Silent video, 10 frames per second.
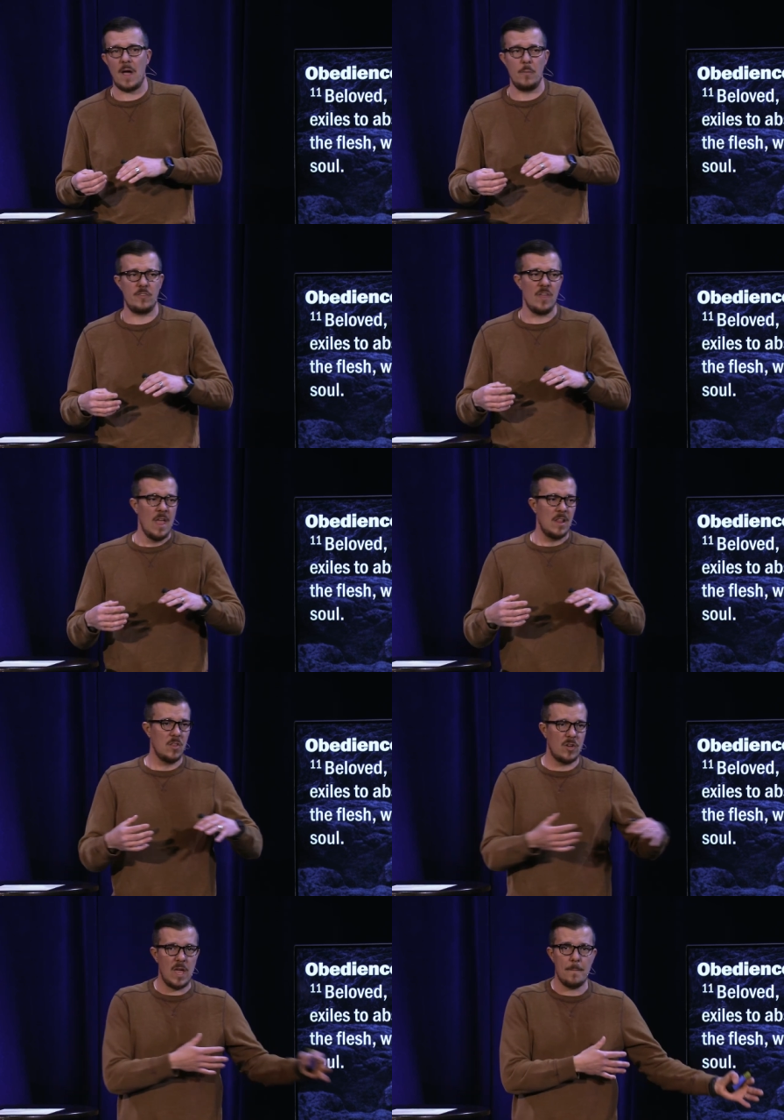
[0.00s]
I was
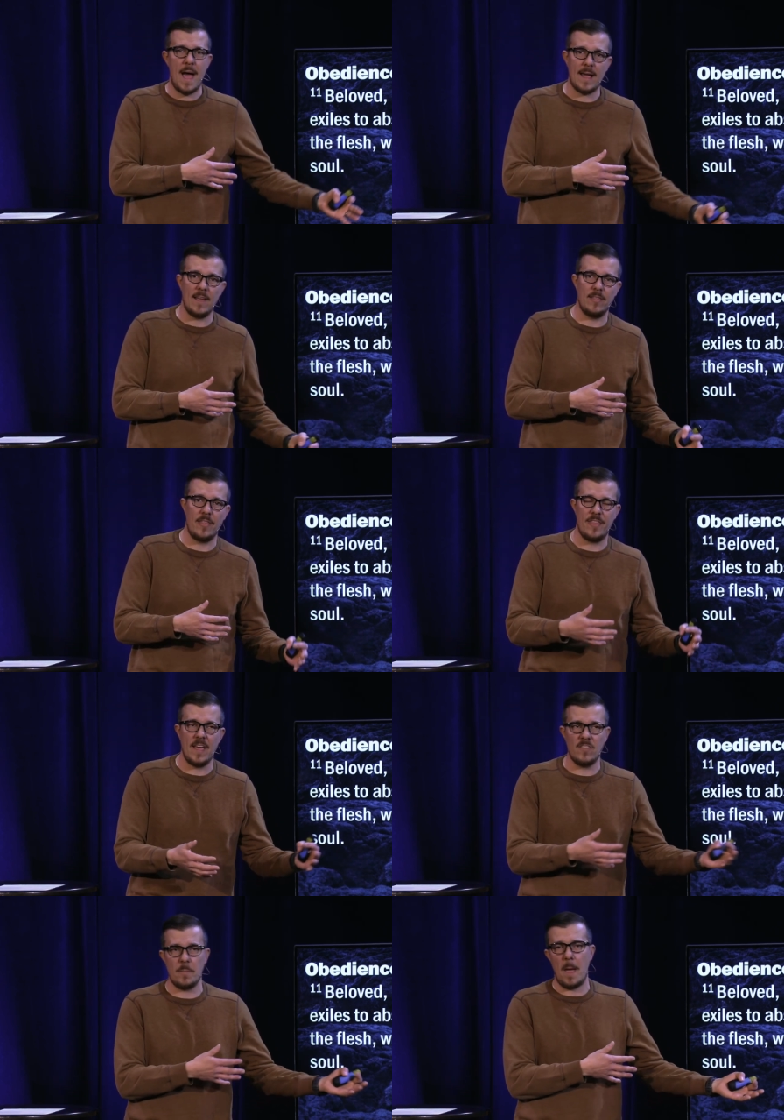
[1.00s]
looking back at the
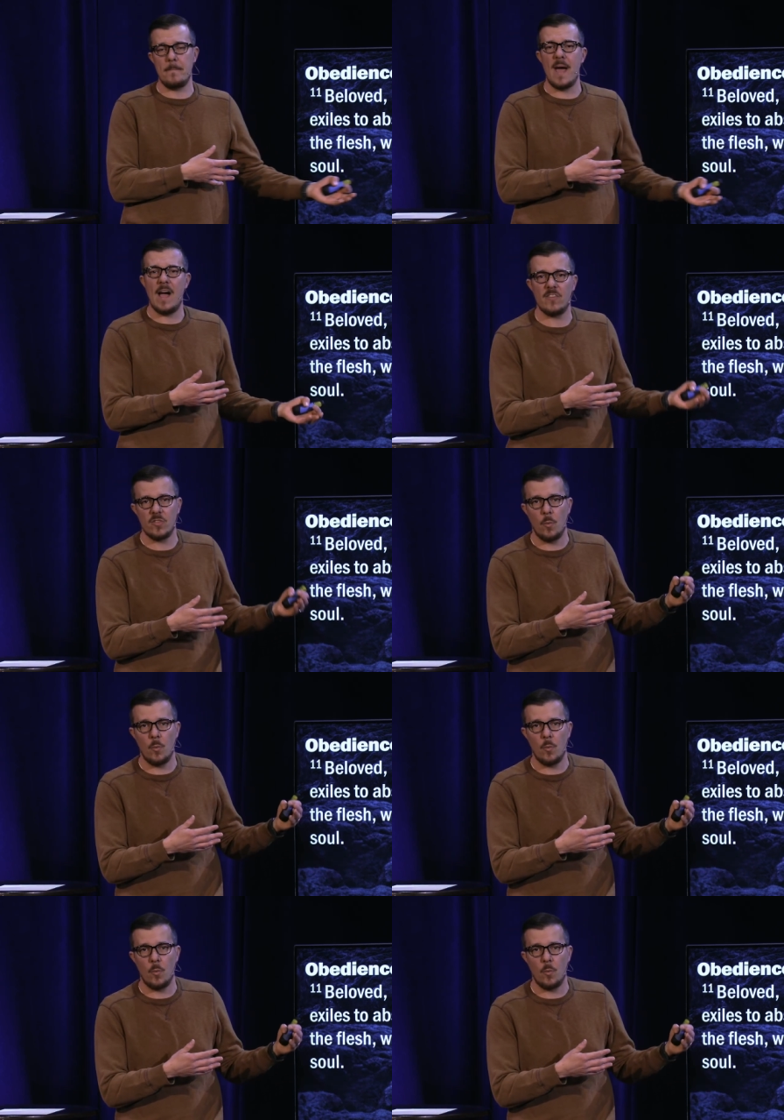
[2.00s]
things in my past,